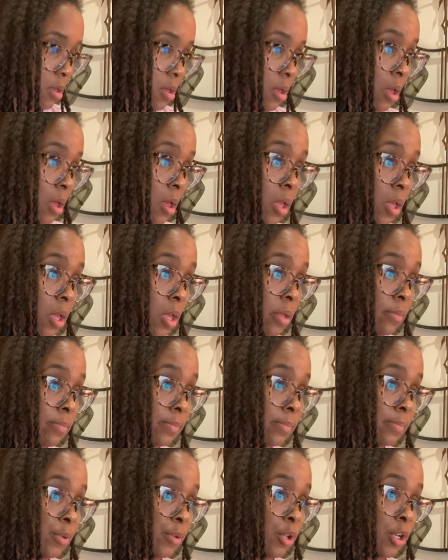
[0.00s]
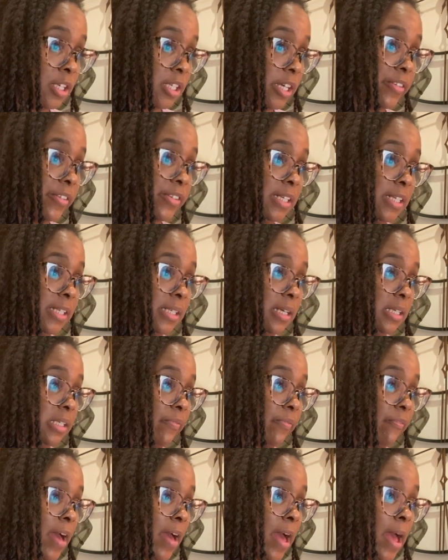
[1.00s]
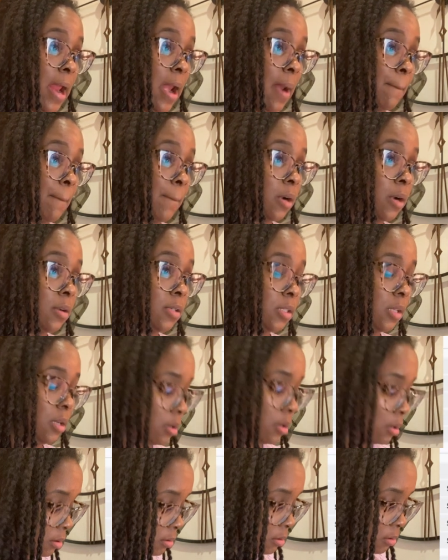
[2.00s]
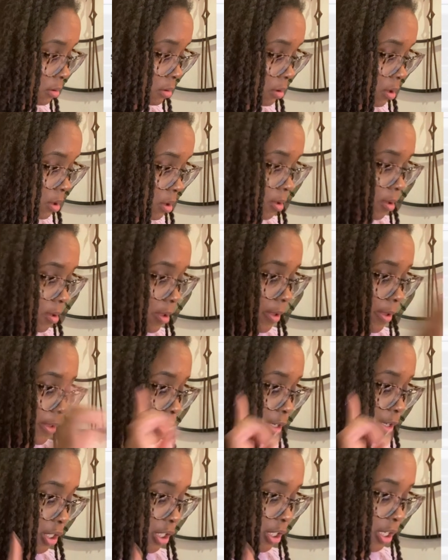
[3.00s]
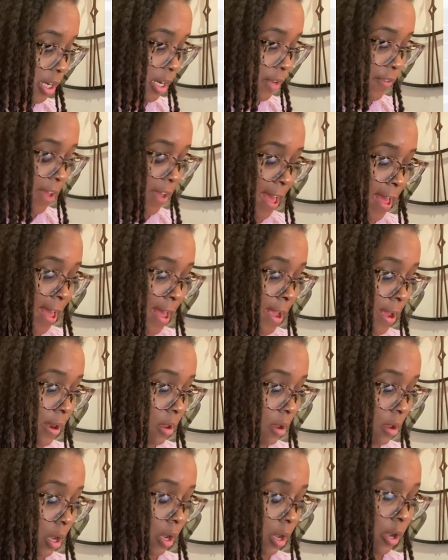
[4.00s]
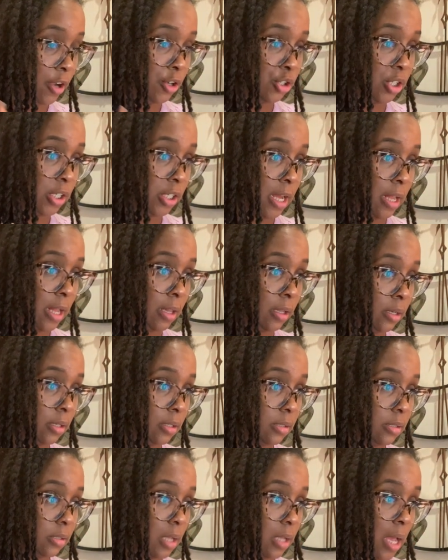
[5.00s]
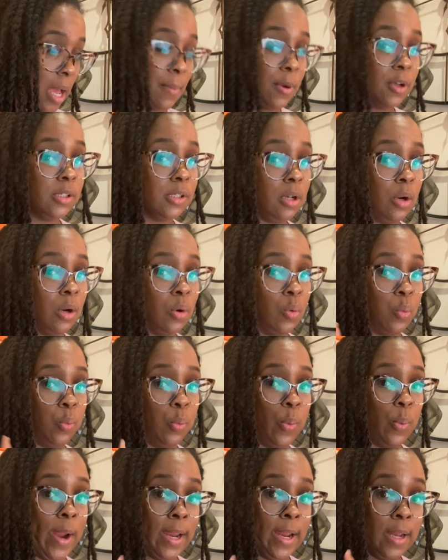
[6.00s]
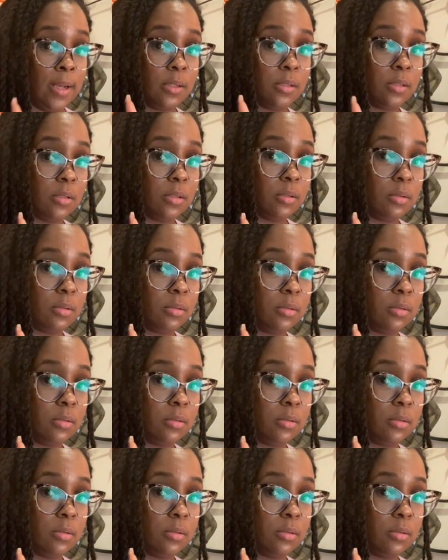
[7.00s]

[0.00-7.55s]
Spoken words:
Beauty services looks fine. Personal should have had $100. I'm also going to wait